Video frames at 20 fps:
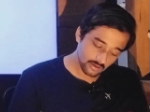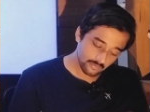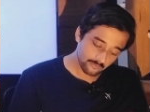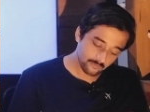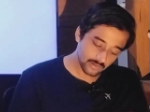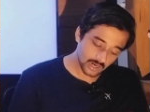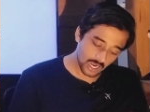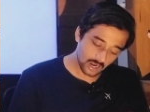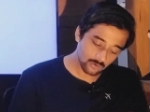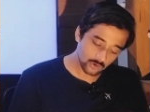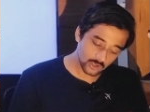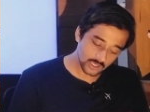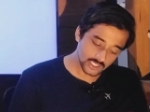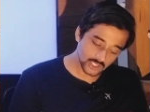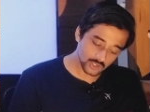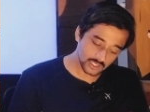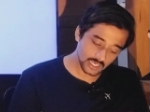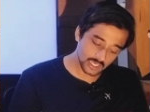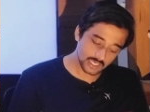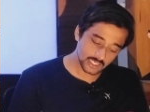Bravo is
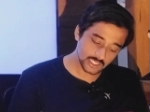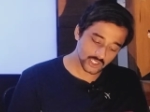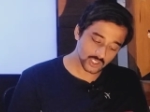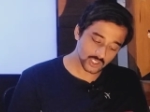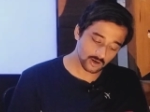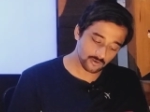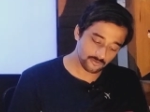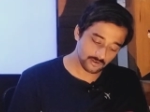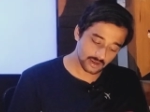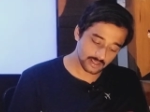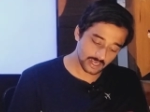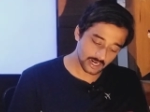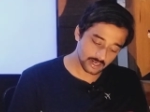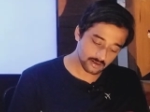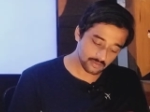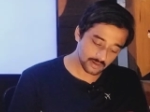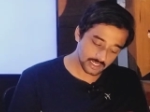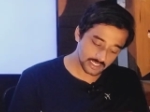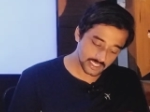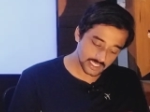to the east of A. That
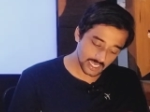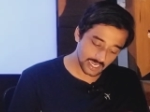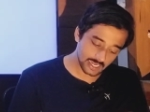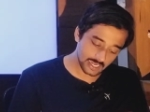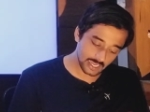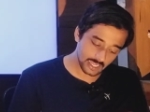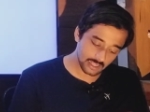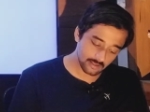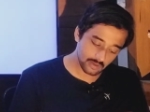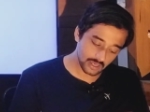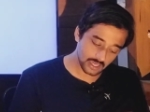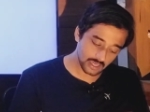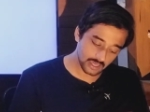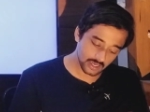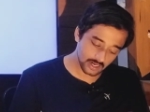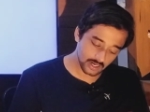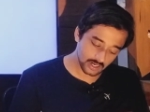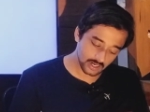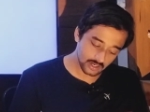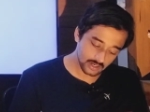means A can be
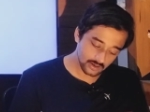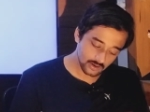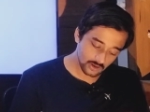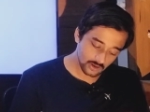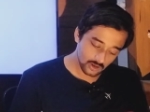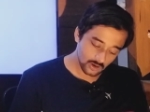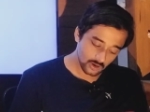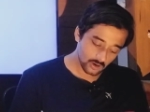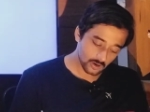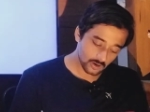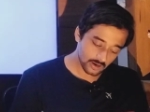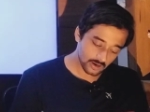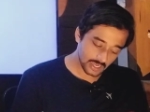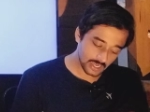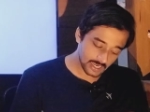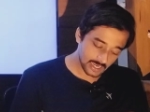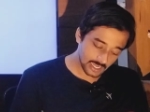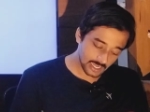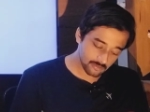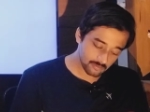here or
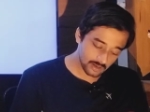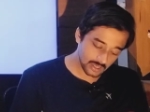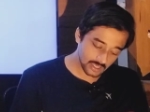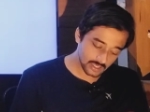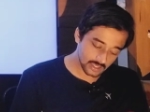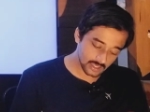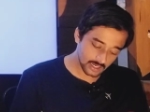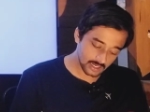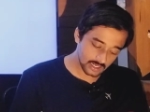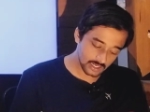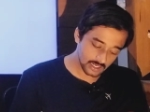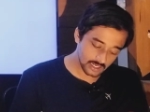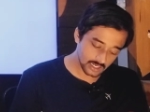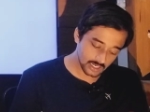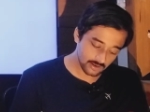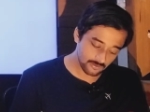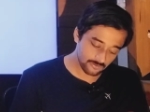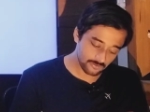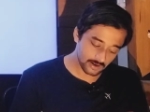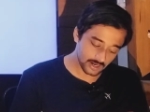A can be in the
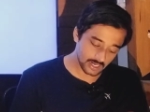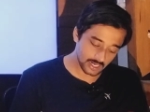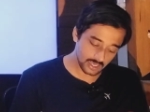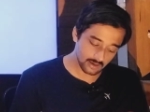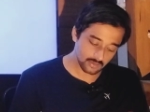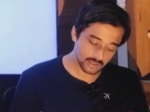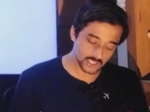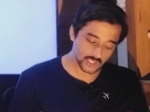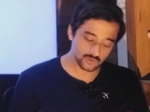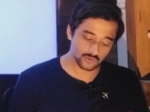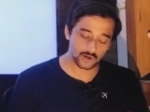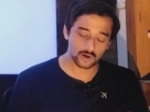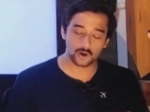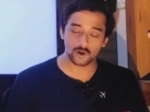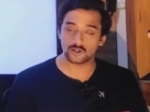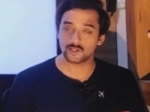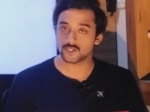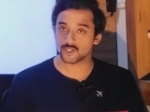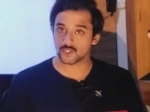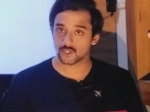different hemisphere
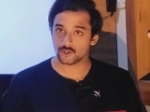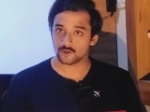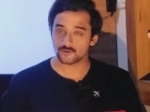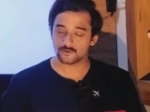also.